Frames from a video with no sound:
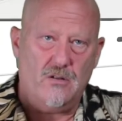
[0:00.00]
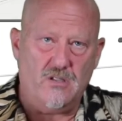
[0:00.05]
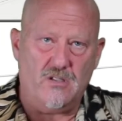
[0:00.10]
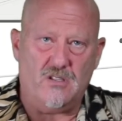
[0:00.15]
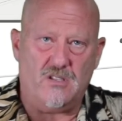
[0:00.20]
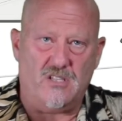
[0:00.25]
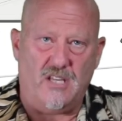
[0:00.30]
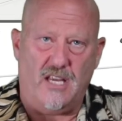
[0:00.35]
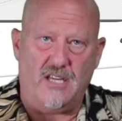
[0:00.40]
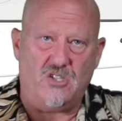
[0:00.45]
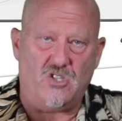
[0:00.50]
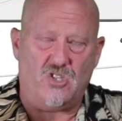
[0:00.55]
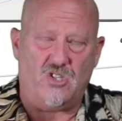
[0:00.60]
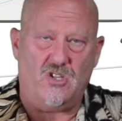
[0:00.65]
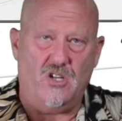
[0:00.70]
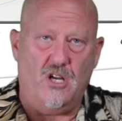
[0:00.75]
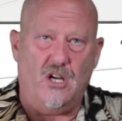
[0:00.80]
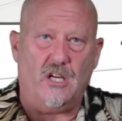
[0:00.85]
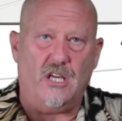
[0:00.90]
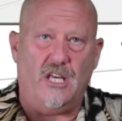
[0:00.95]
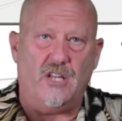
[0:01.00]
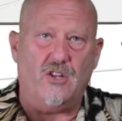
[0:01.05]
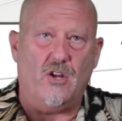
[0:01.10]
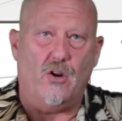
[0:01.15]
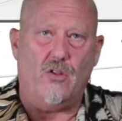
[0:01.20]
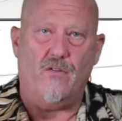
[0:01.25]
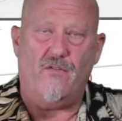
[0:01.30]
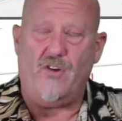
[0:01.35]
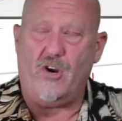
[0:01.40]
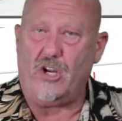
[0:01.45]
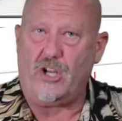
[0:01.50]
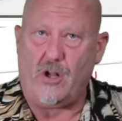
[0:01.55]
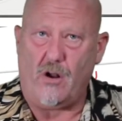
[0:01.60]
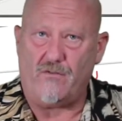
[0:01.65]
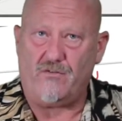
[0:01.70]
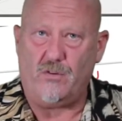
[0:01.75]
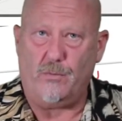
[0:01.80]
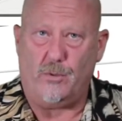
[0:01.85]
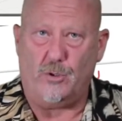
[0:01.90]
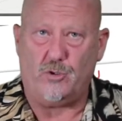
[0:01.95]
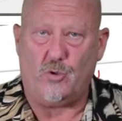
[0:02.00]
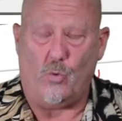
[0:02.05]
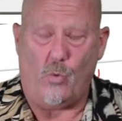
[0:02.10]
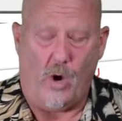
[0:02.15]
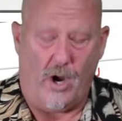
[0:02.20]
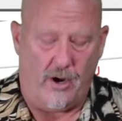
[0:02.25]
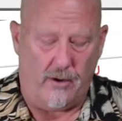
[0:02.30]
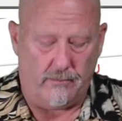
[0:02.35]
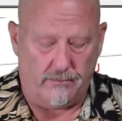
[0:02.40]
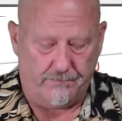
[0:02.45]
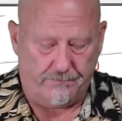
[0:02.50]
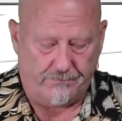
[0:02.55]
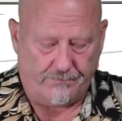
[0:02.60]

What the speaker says: stay snug in there. They're very comfortable to wear.